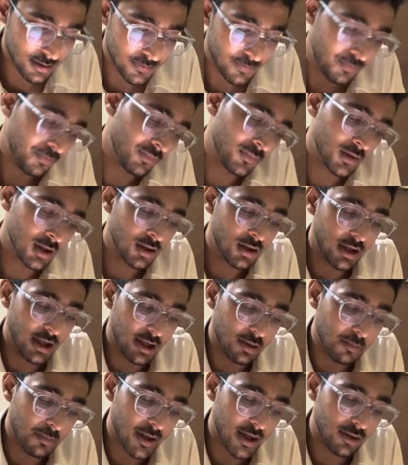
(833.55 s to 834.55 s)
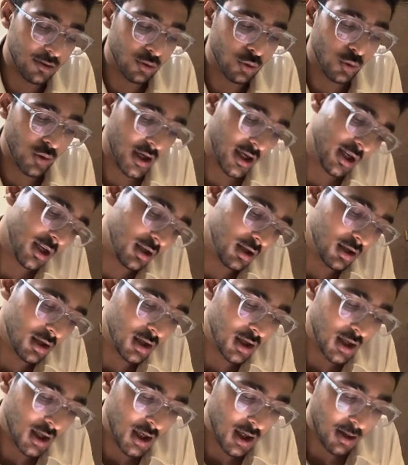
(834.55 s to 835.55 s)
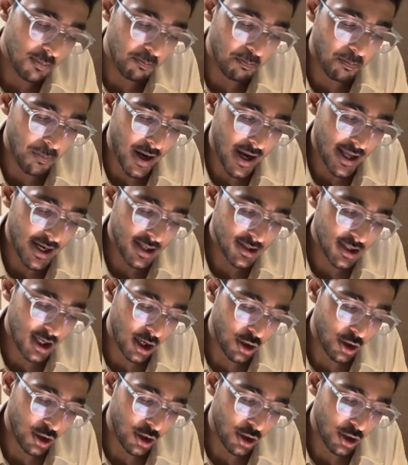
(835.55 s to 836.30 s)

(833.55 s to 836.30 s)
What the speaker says: In men 2A, parathyroid,